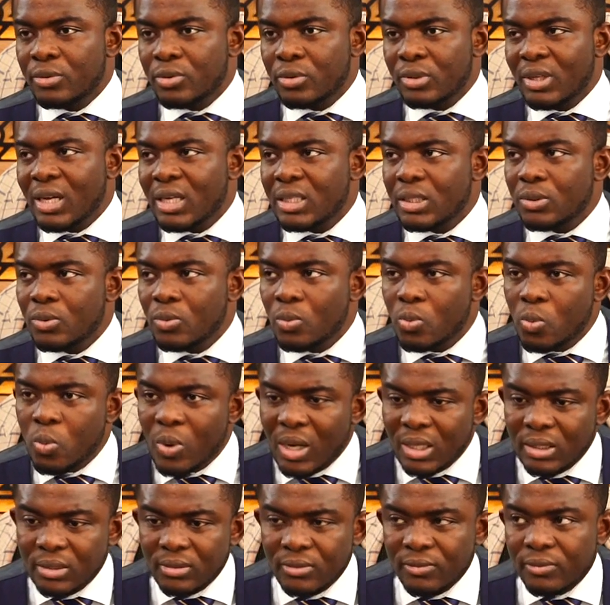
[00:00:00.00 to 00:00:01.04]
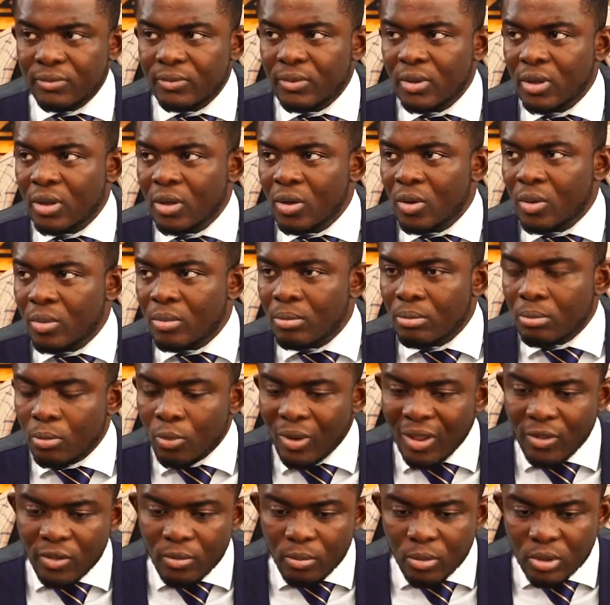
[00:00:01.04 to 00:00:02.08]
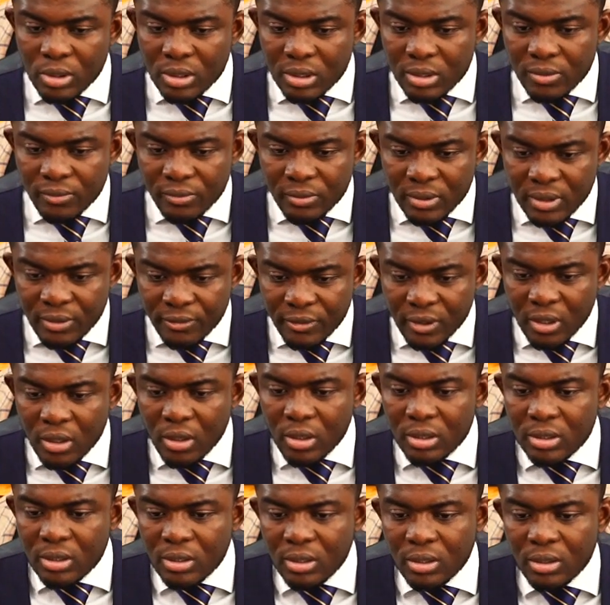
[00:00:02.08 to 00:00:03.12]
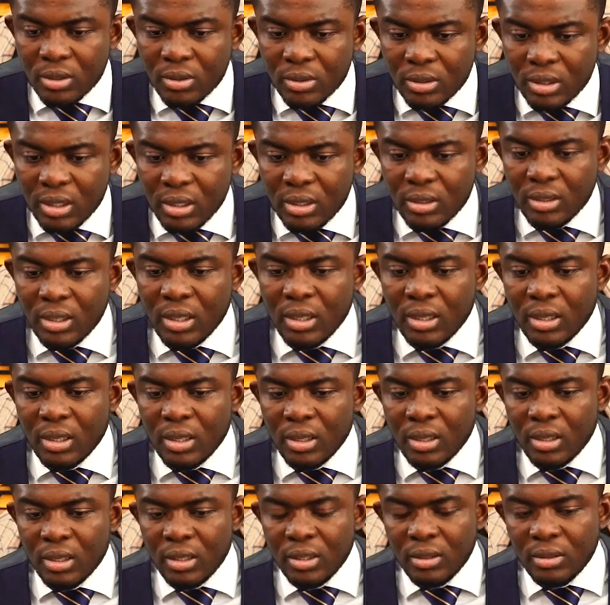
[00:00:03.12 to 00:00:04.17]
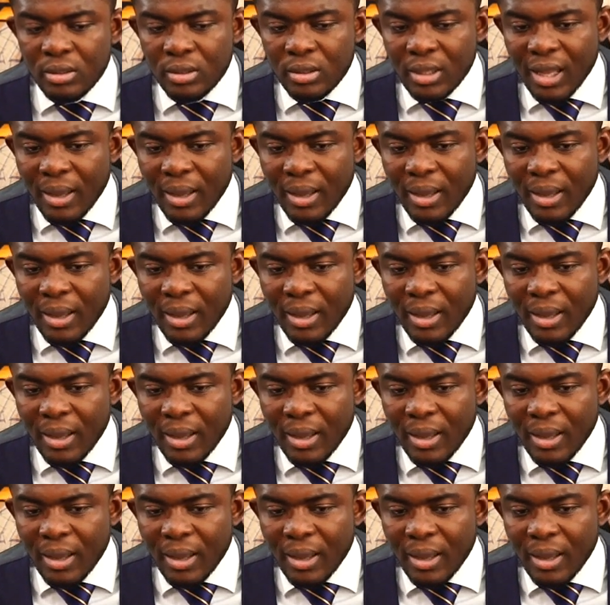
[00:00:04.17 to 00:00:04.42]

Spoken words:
So that's one of the most difficult thing in